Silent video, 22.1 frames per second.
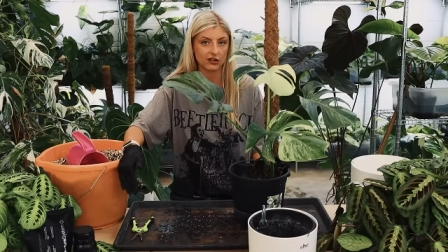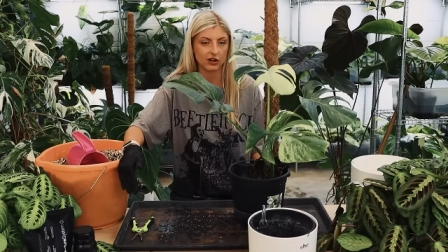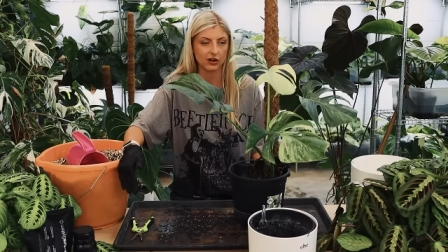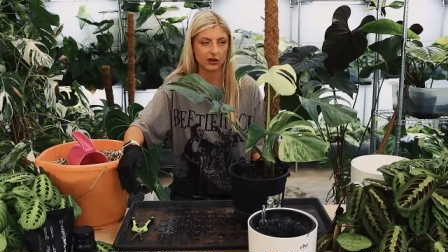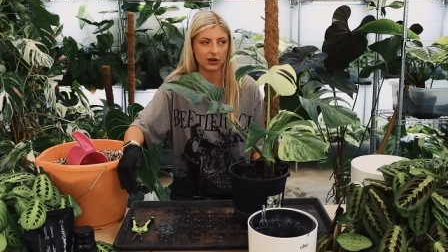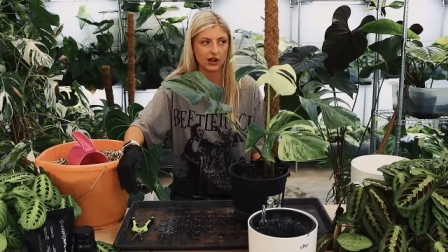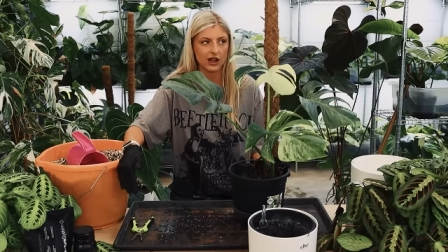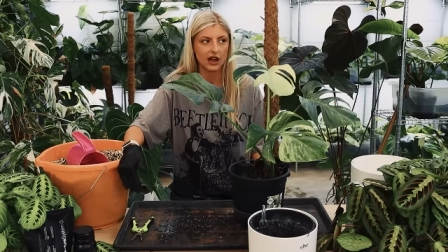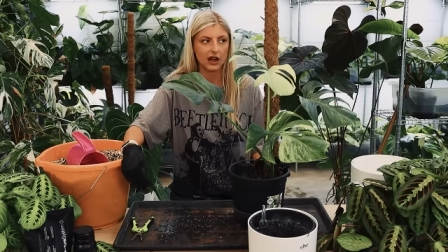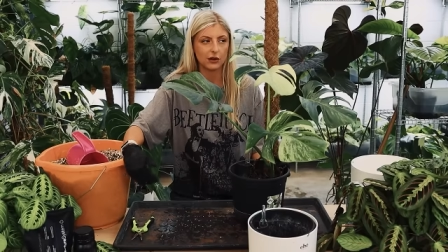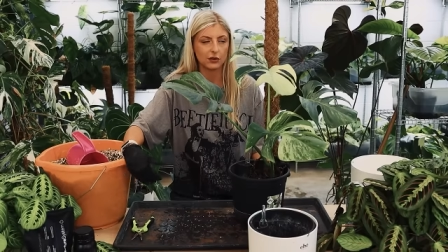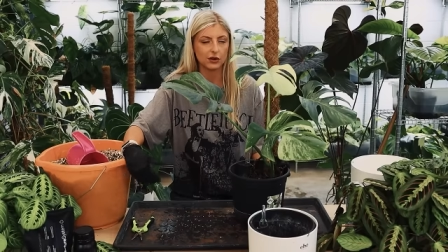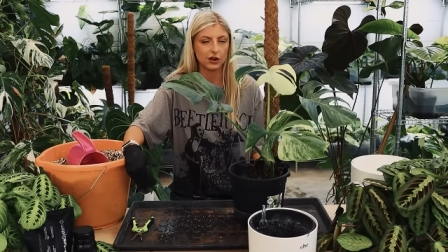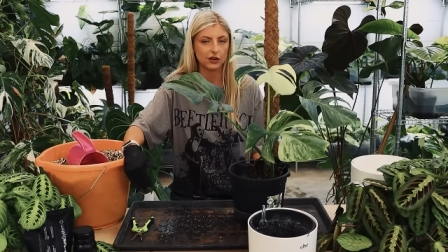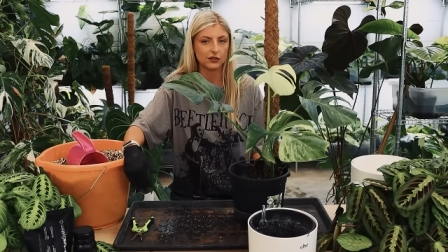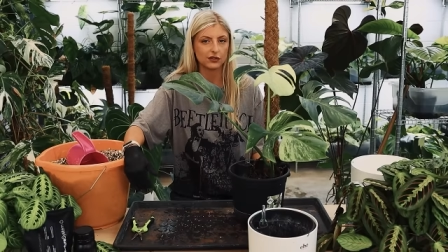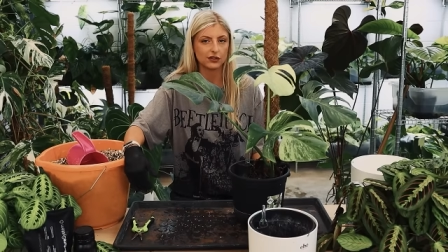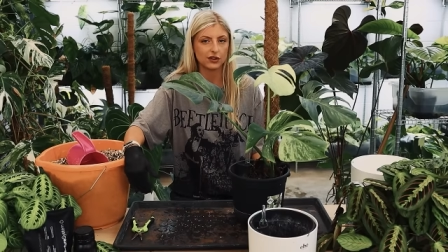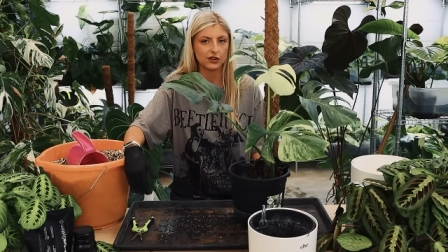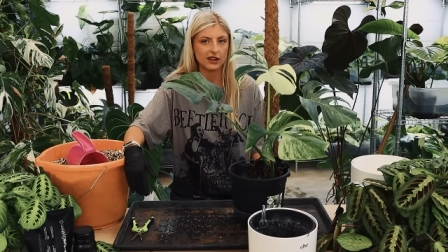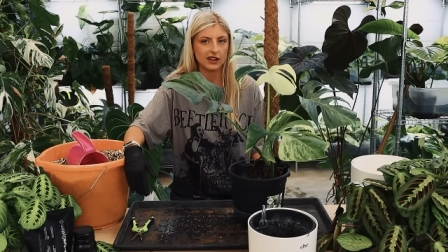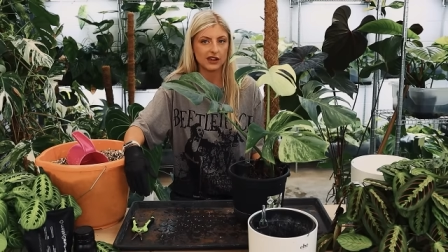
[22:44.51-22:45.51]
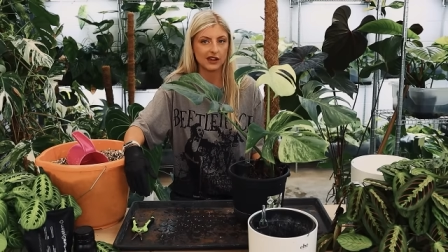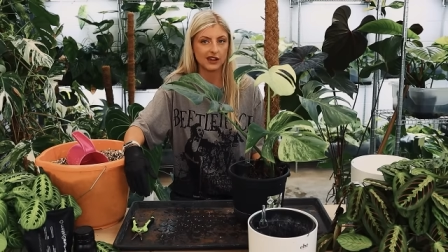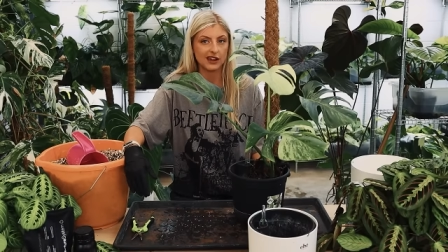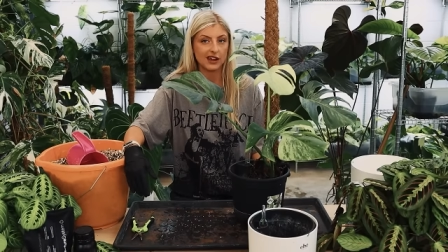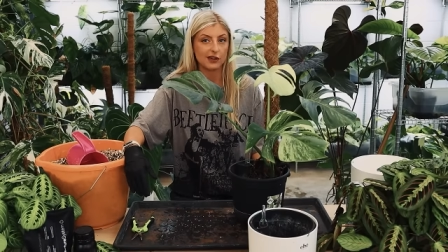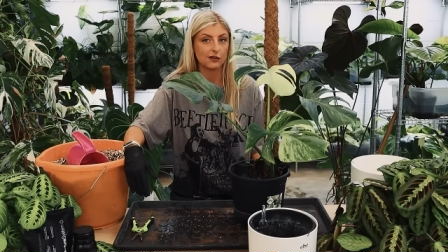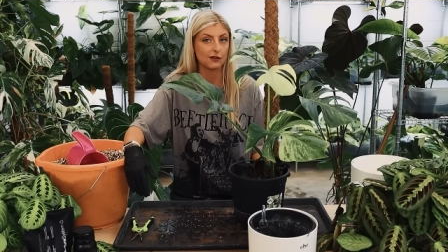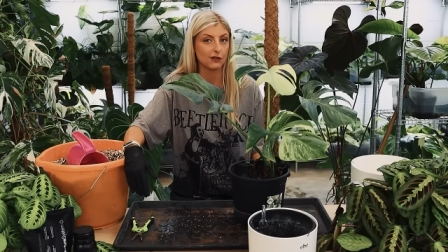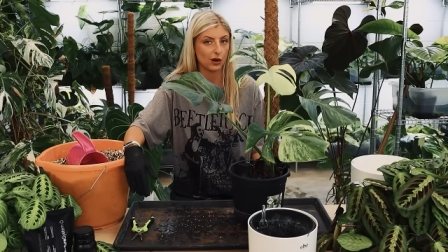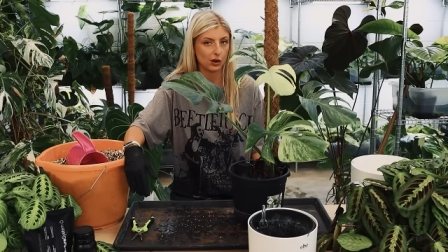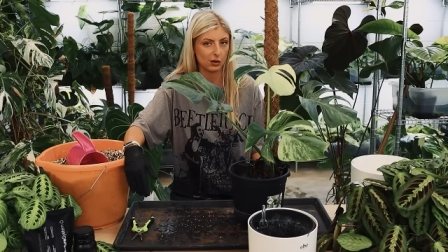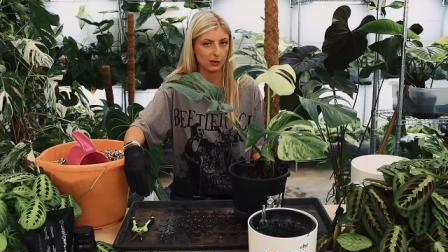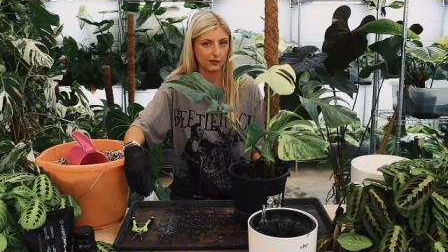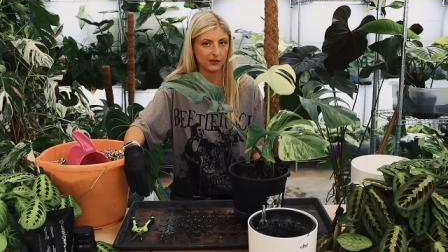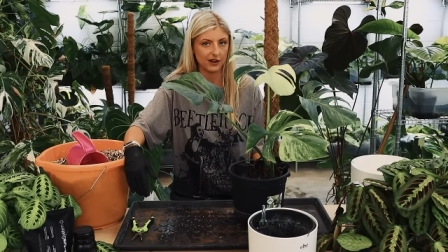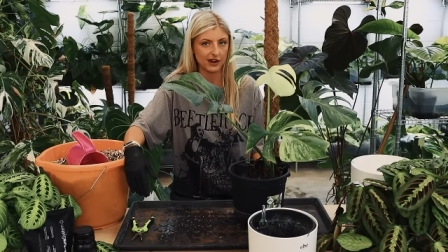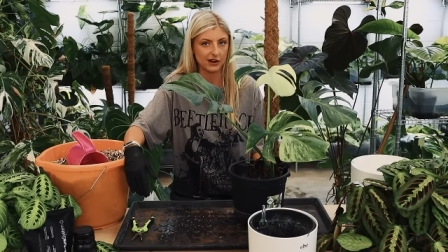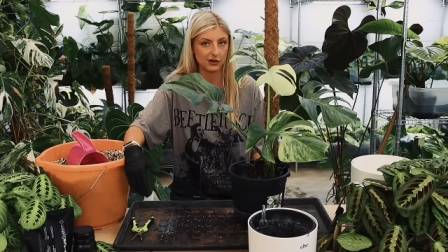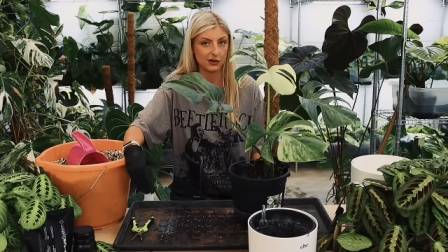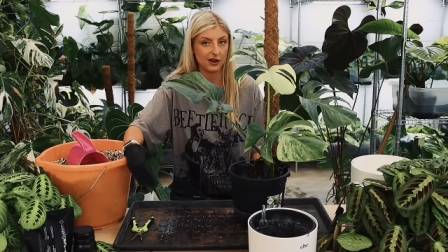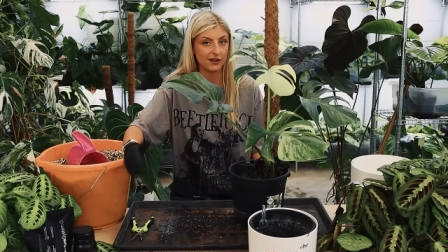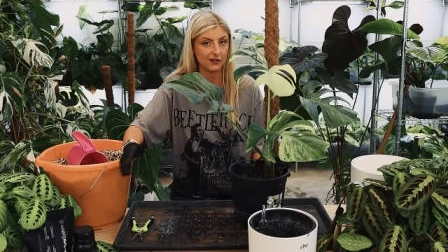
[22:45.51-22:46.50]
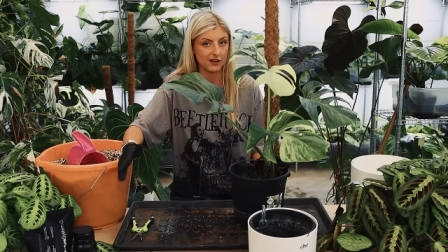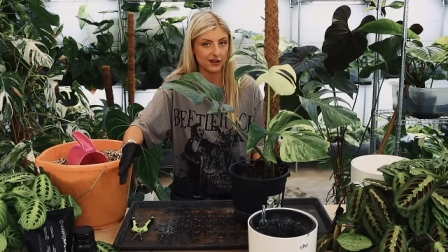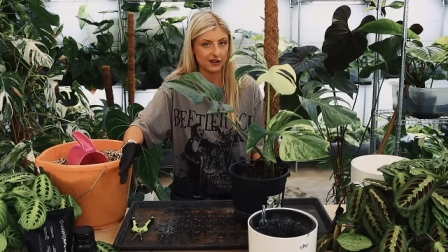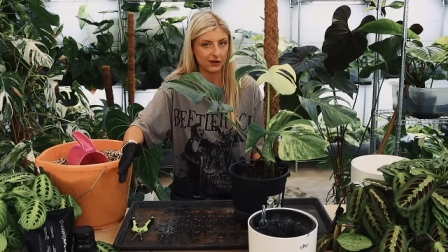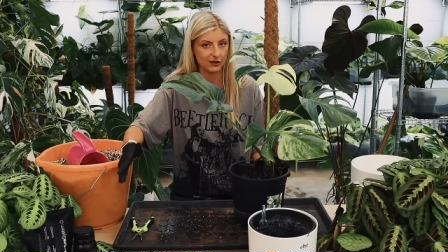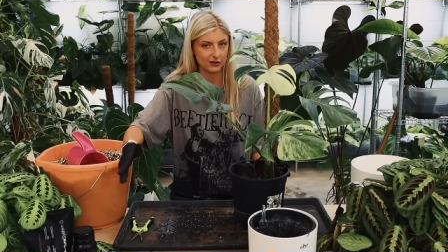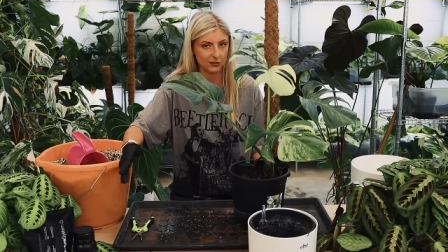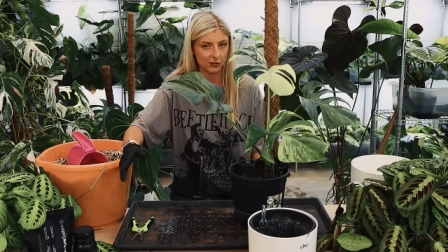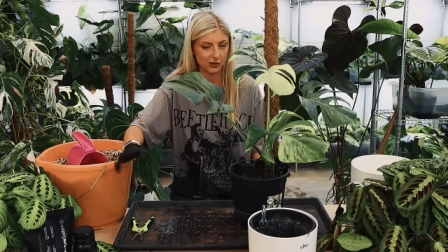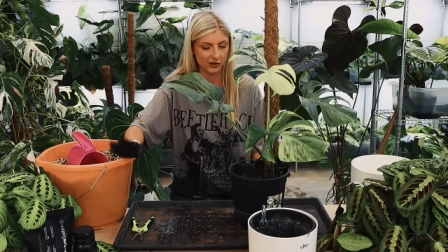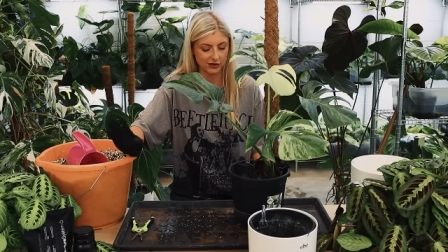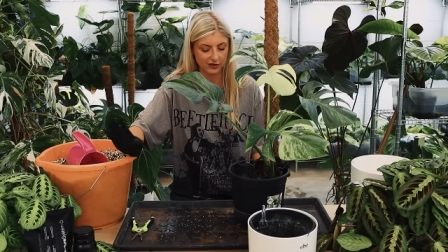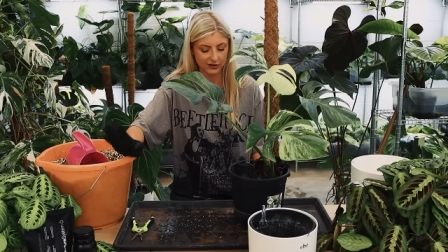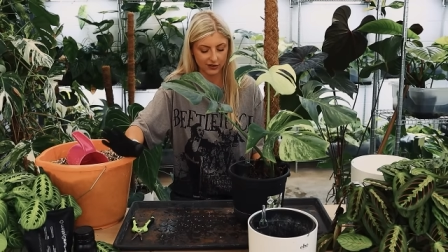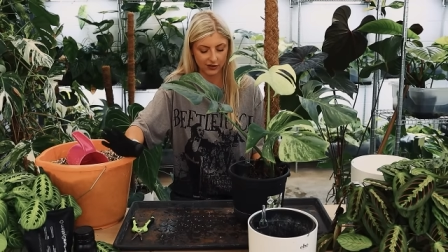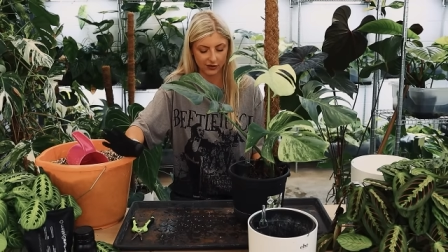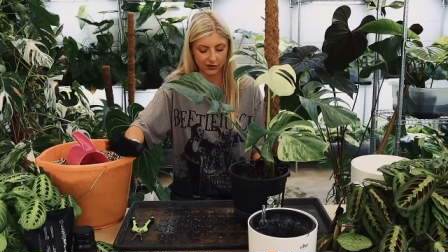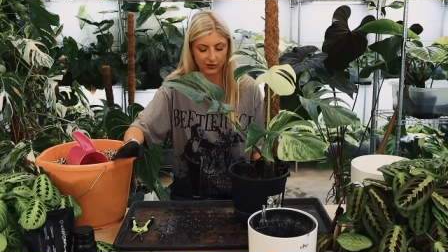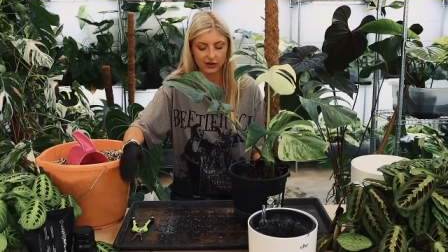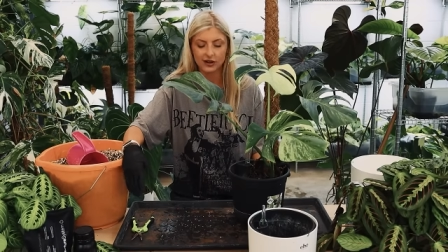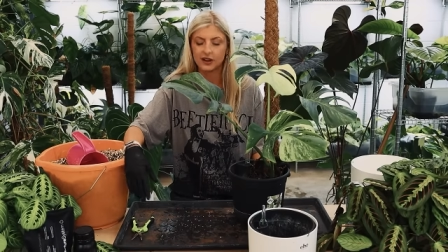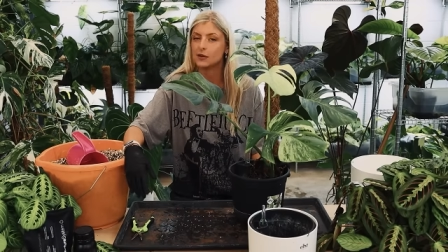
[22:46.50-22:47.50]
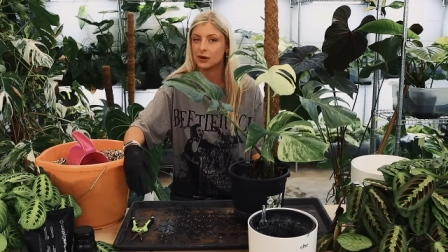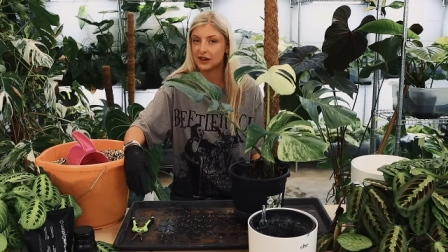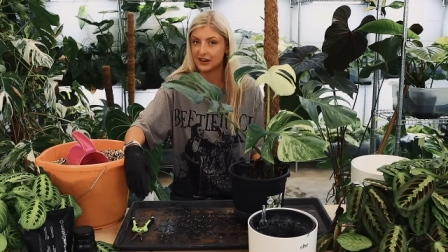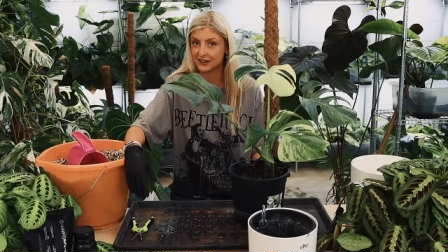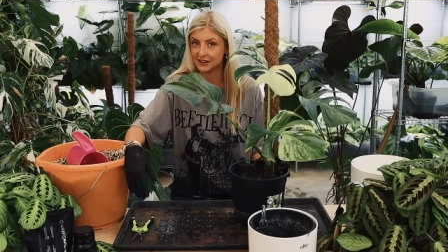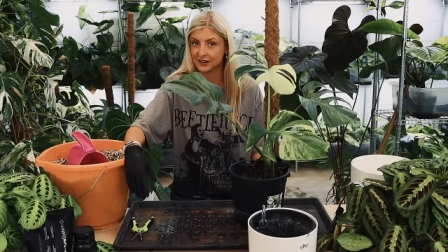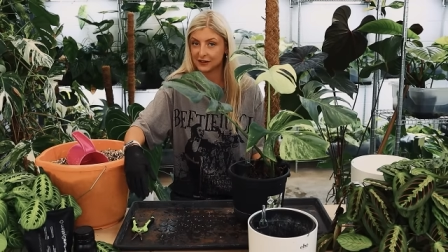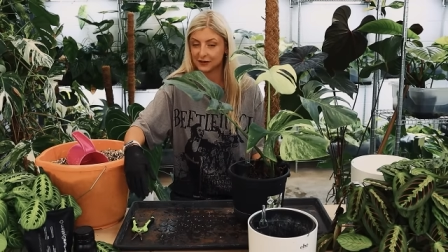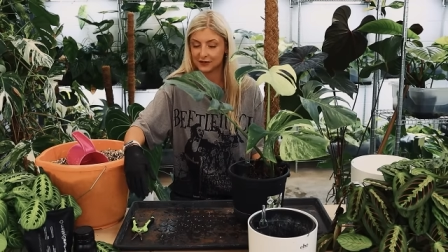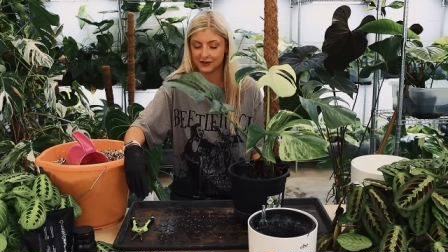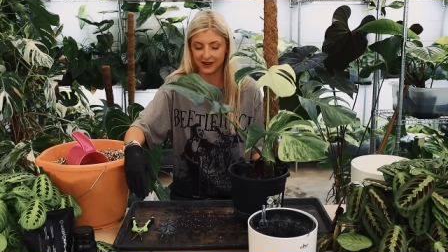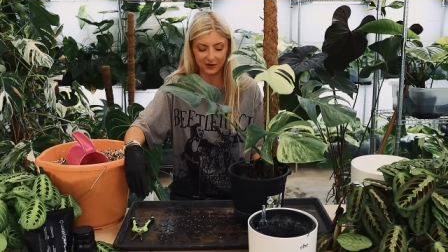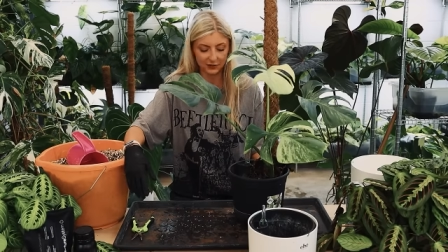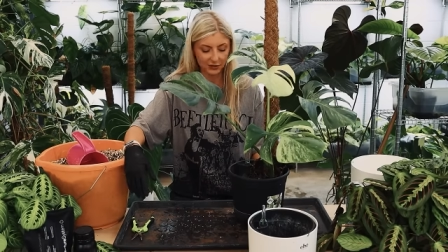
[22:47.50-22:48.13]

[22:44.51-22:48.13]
So I would love to hear a follow up video if he does one. So please do.